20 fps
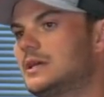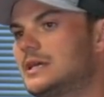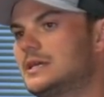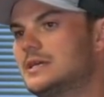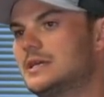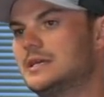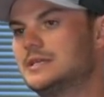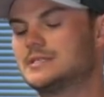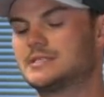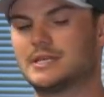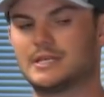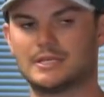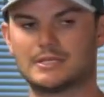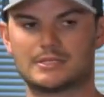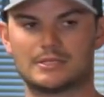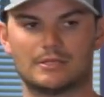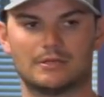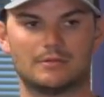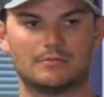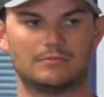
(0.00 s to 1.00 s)
he, he, said
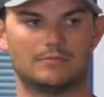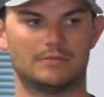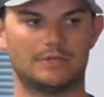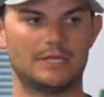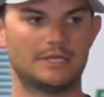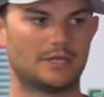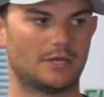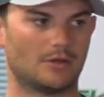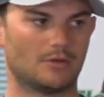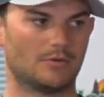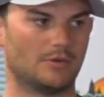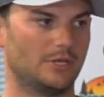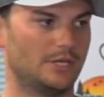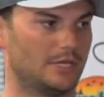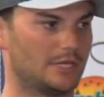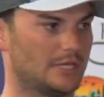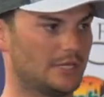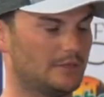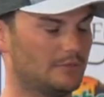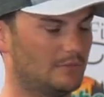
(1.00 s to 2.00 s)
it's a Nico
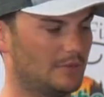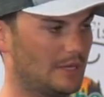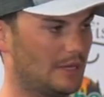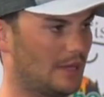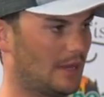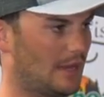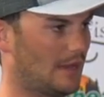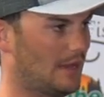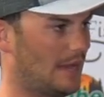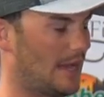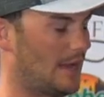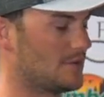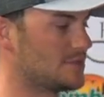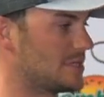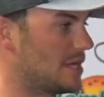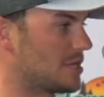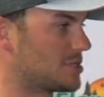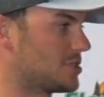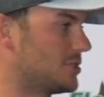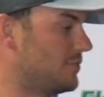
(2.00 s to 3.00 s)
rig, and I
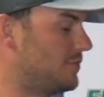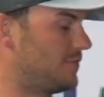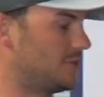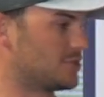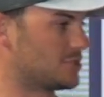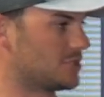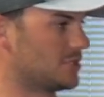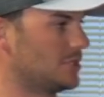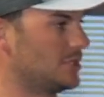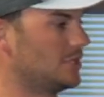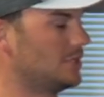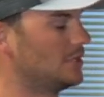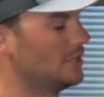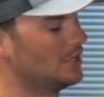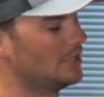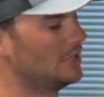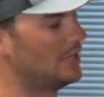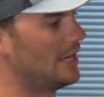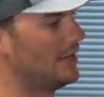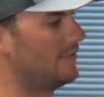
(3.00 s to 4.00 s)
was actually fishing the